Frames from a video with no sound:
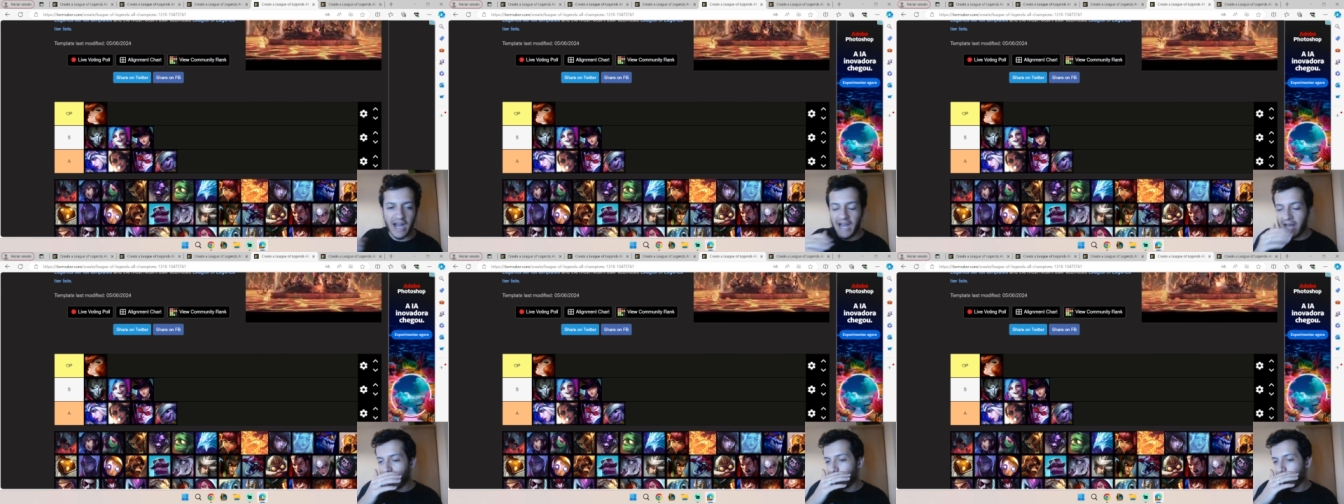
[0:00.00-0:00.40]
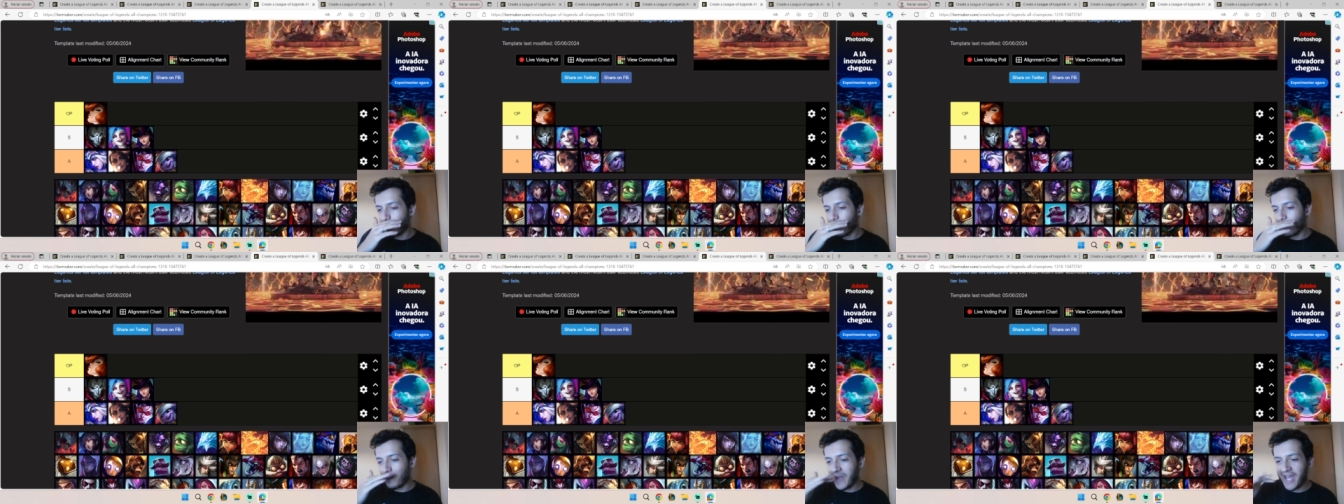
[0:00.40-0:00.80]
I
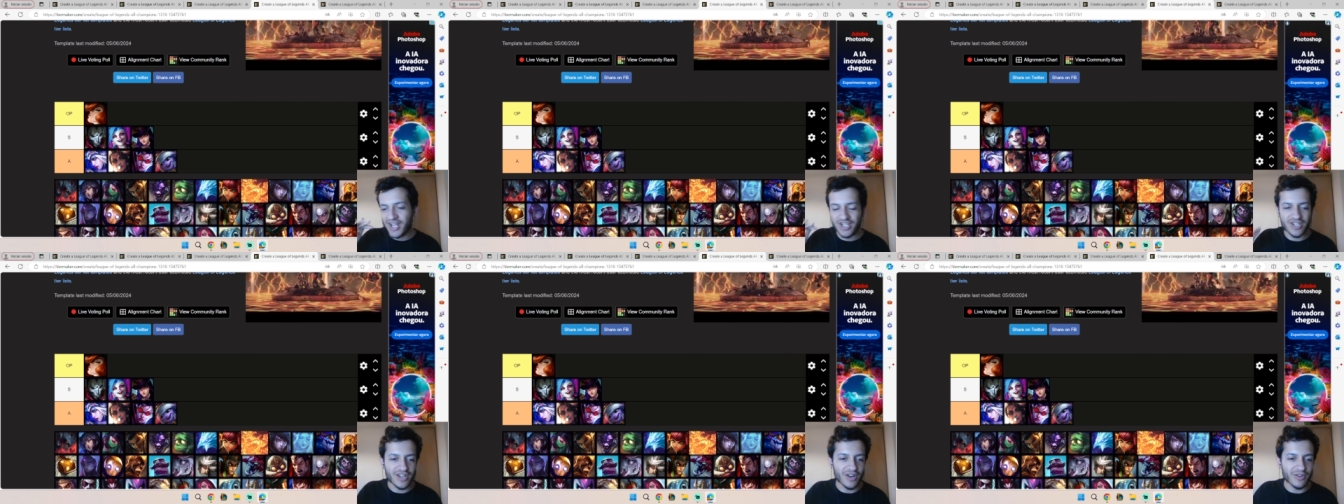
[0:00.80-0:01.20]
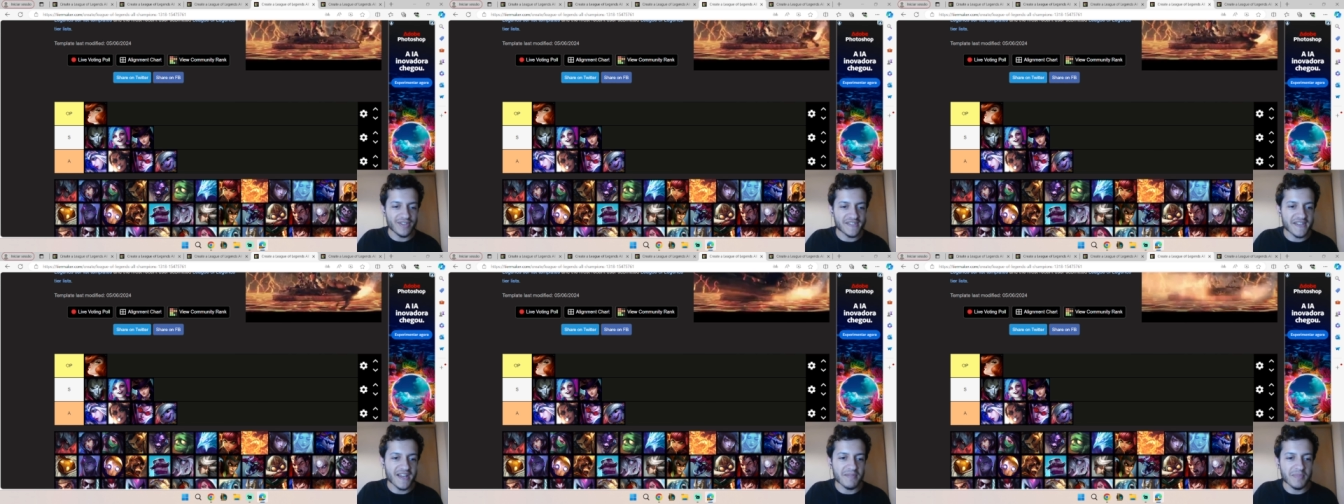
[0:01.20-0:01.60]
imagine how
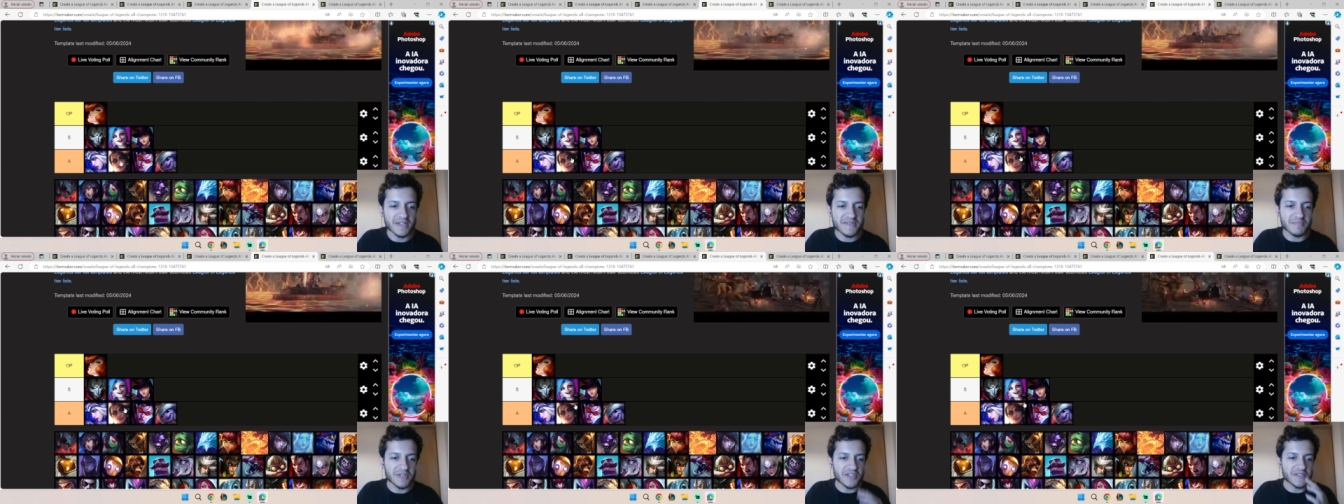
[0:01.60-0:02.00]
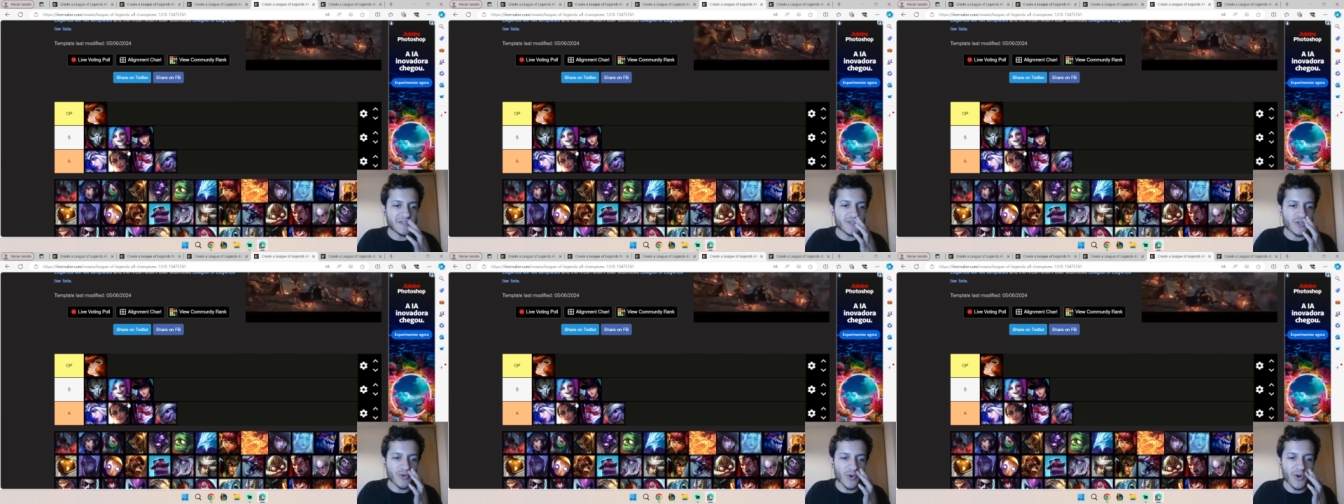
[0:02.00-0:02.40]
this guy must be
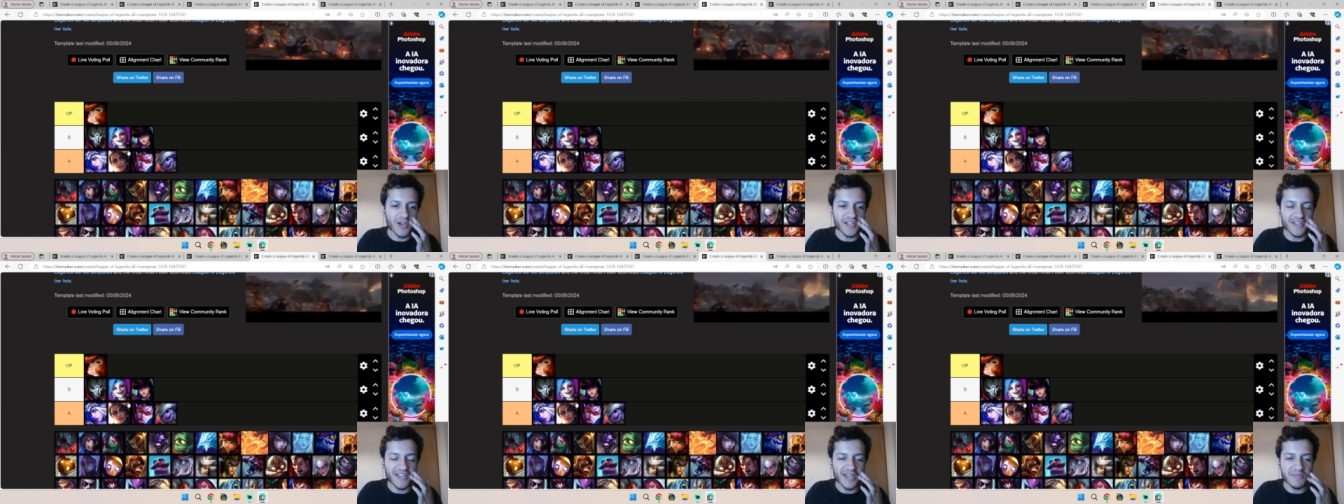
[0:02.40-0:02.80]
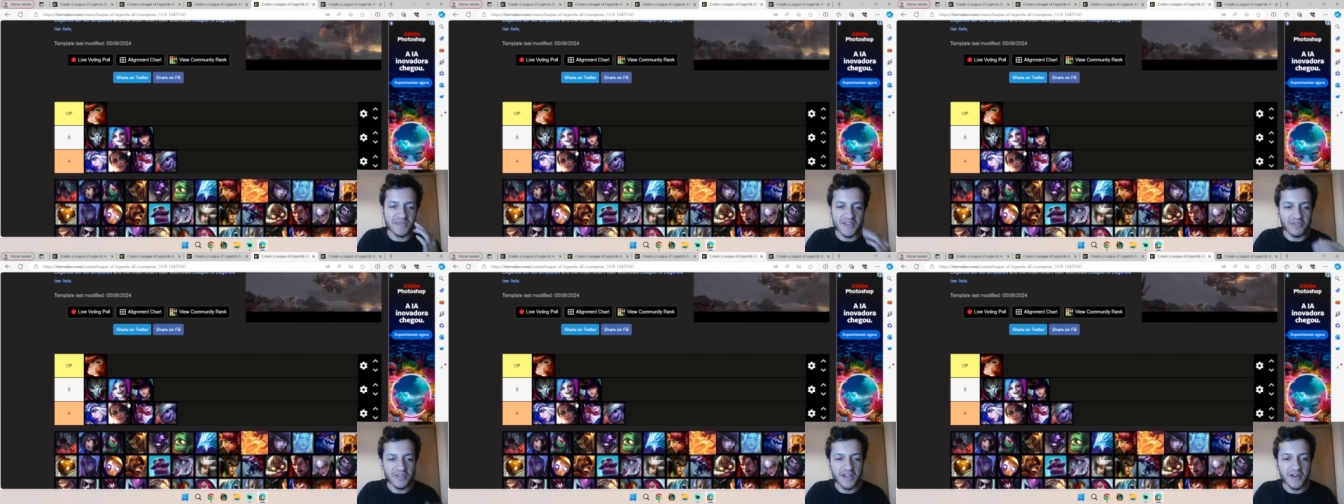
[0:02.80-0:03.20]
destroying the games
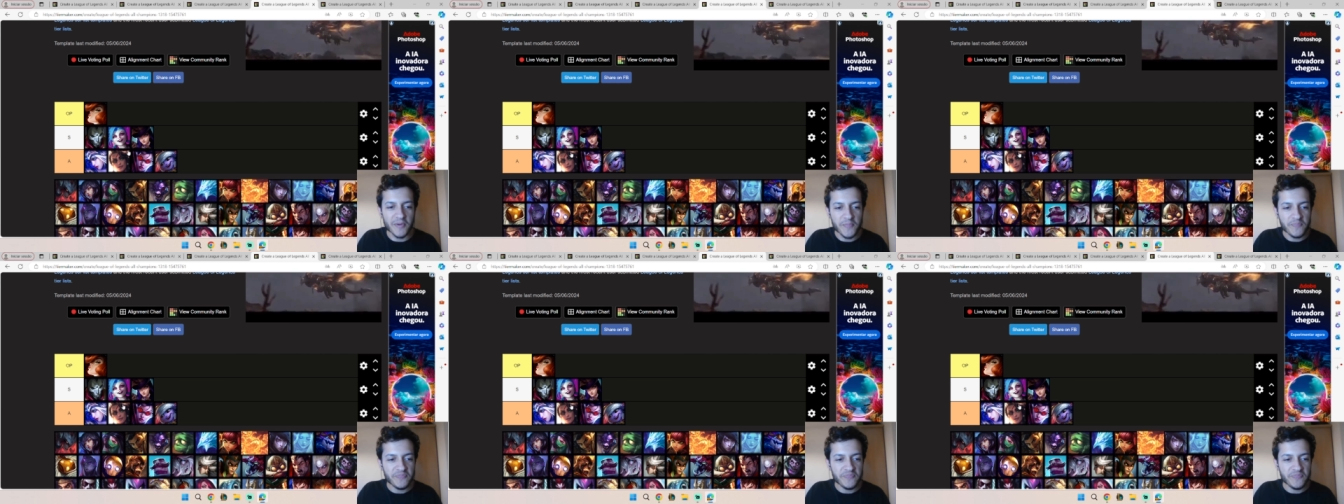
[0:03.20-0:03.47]
down there.